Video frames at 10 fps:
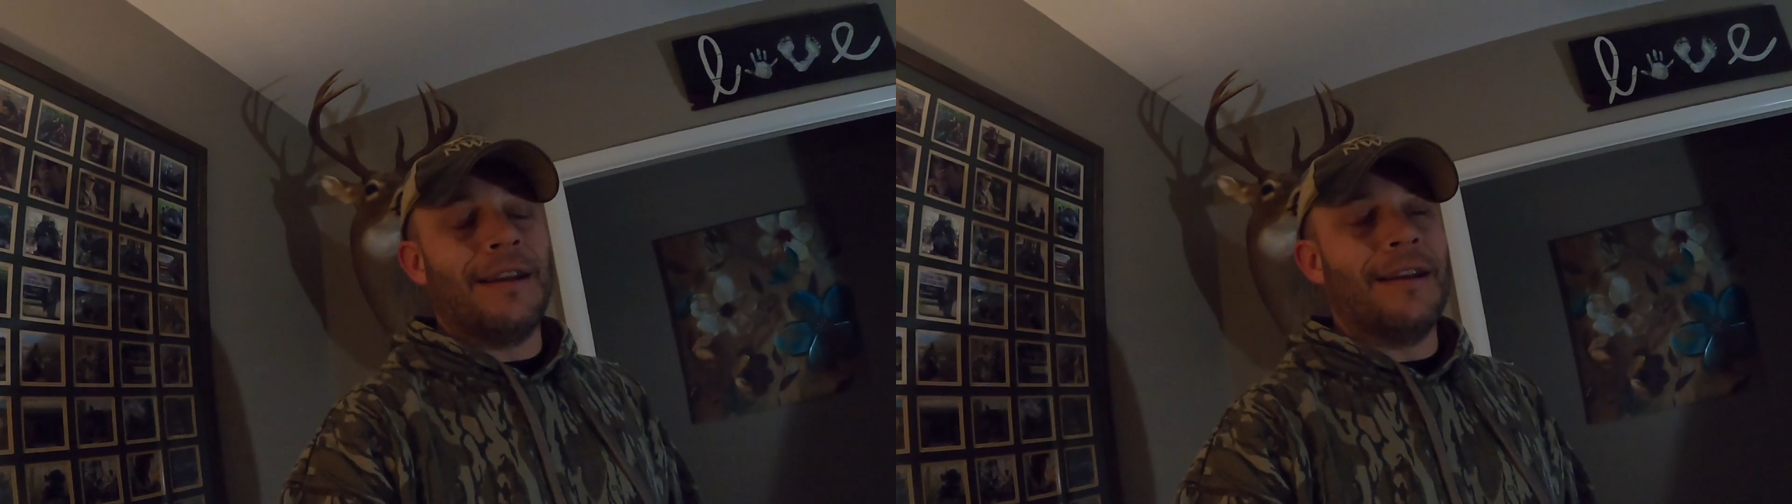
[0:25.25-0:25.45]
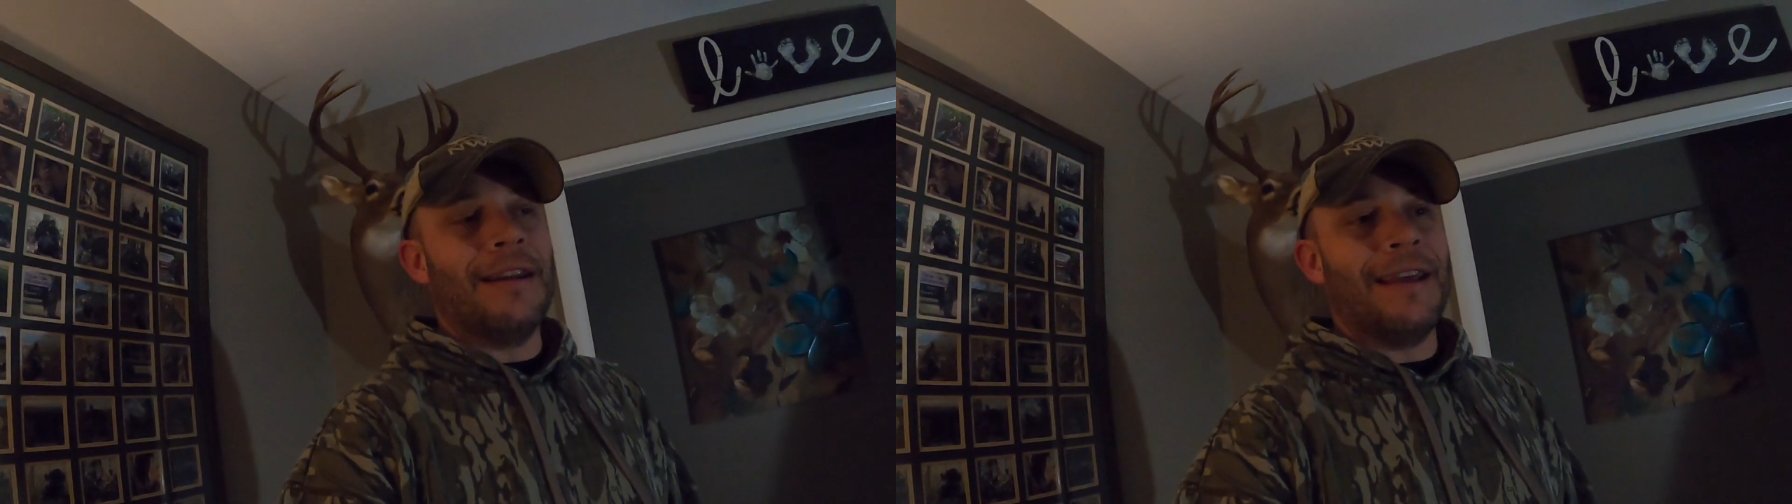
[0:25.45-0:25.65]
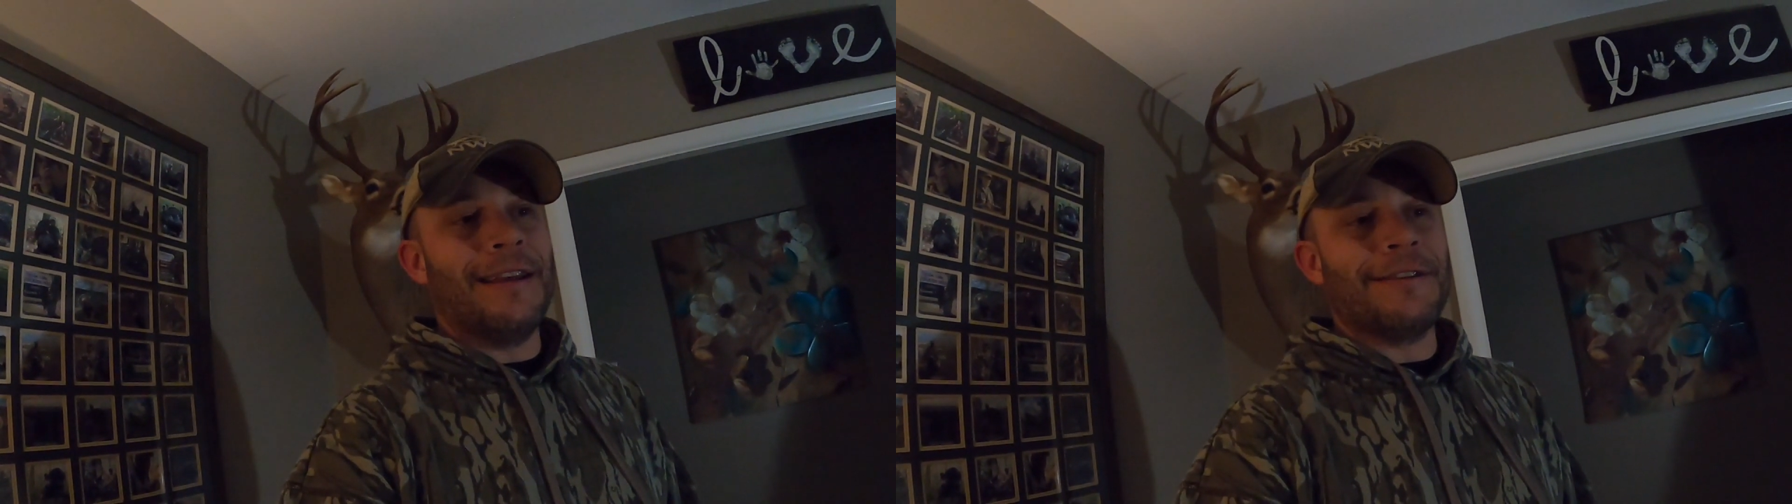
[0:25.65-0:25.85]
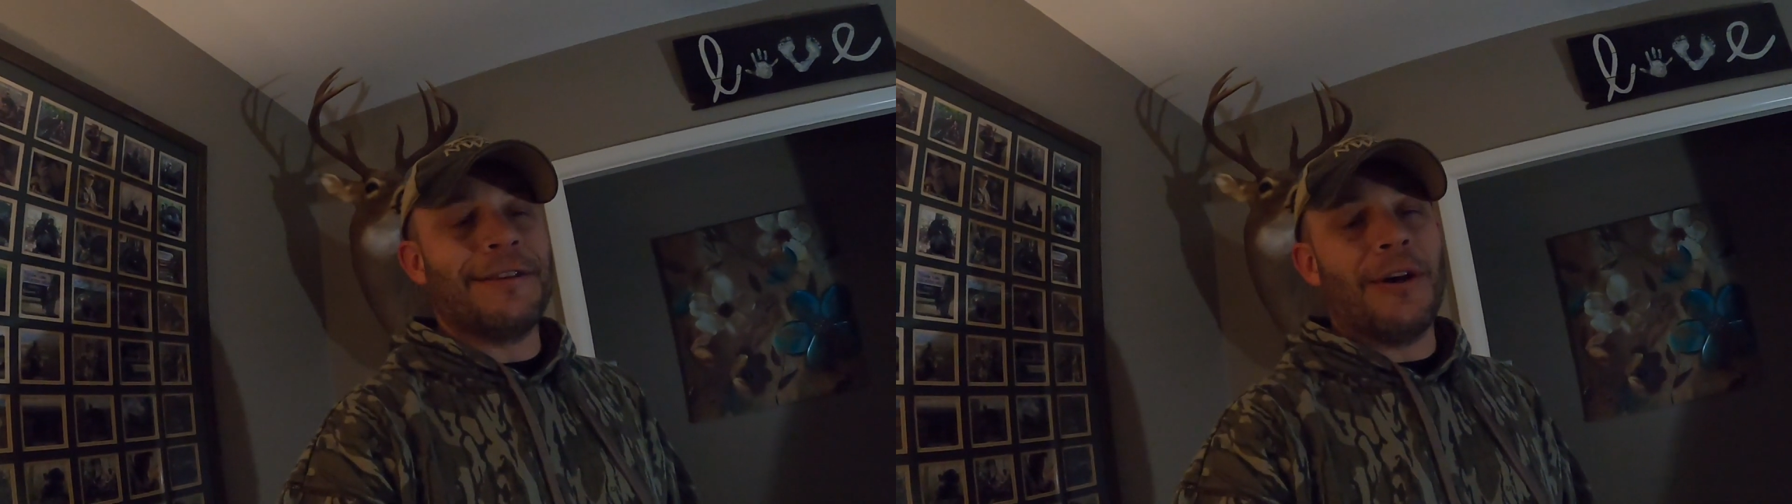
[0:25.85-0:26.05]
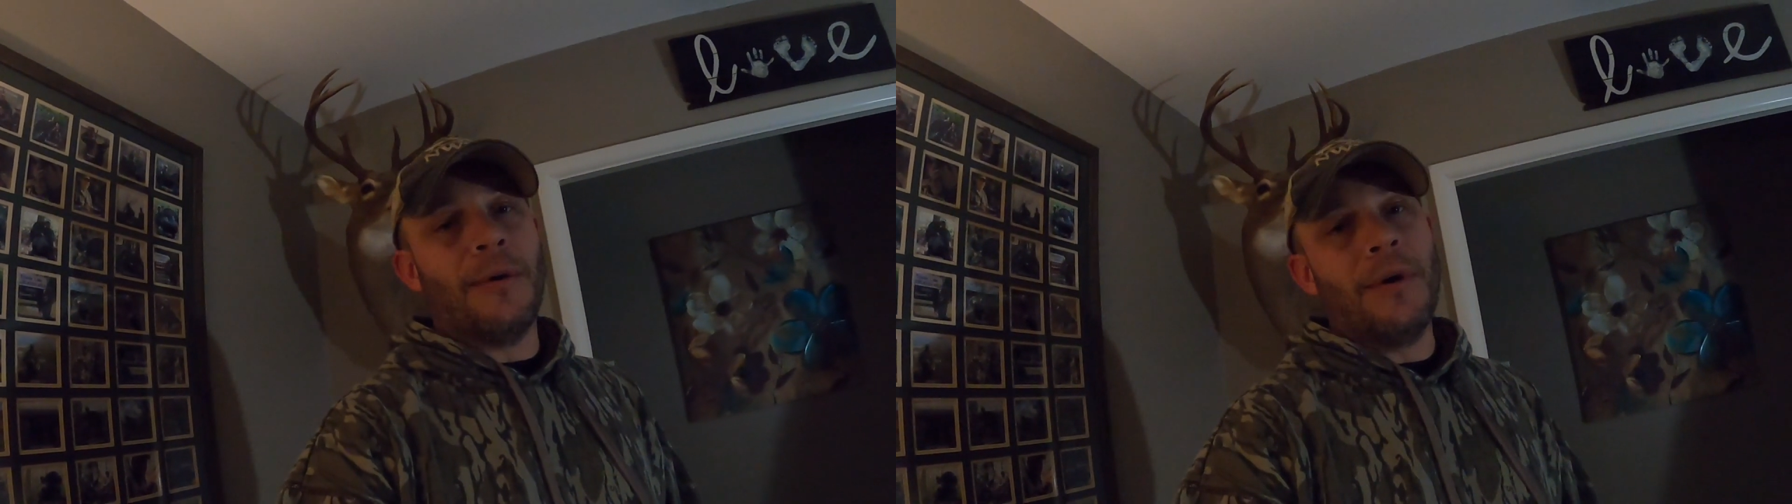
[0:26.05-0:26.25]
and
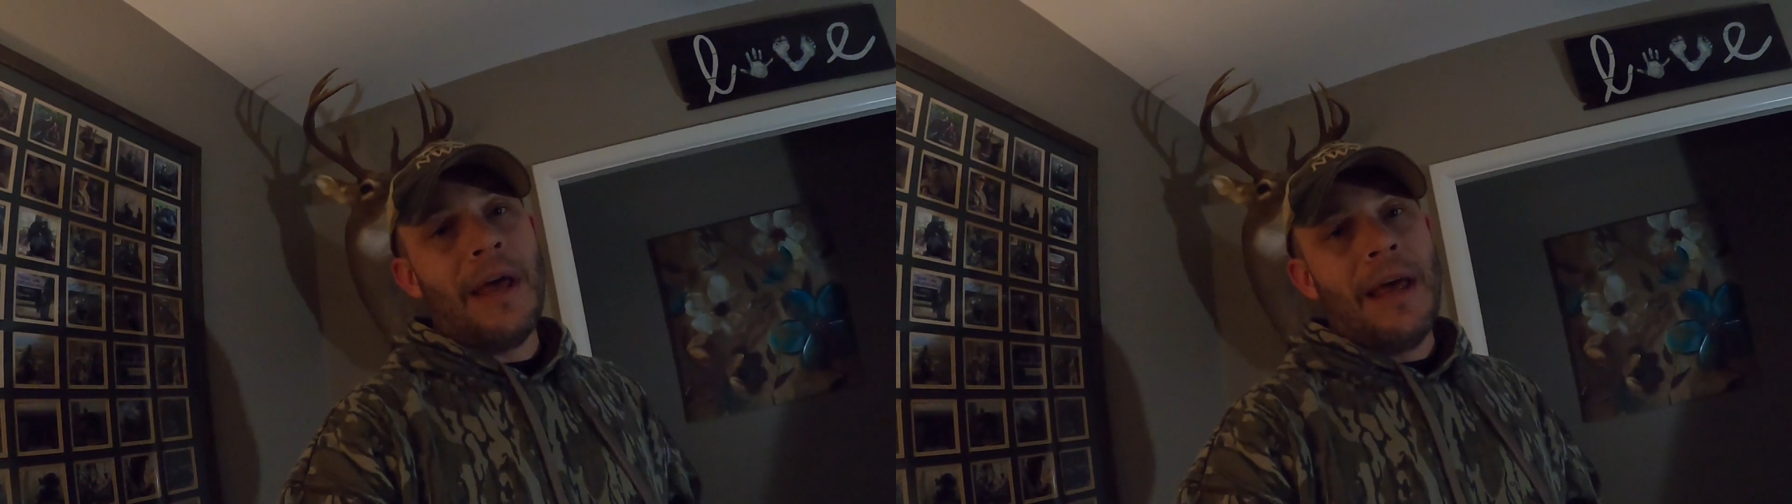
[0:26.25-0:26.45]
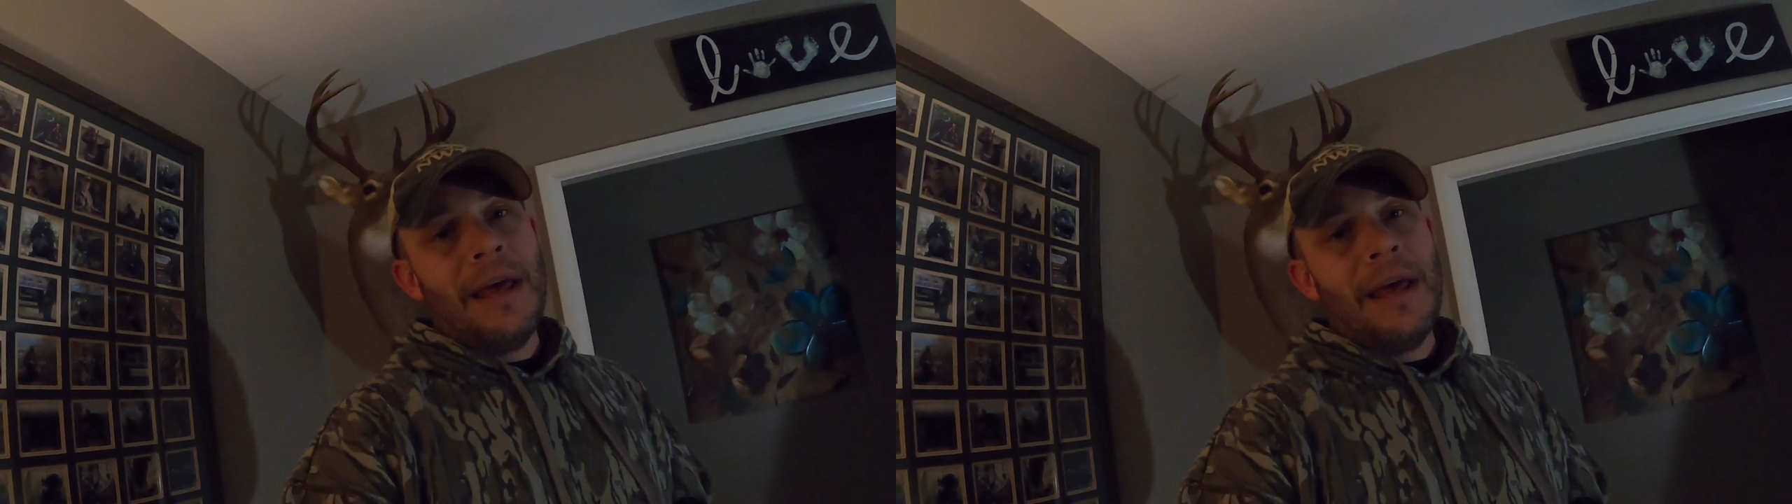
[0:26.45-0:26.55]
so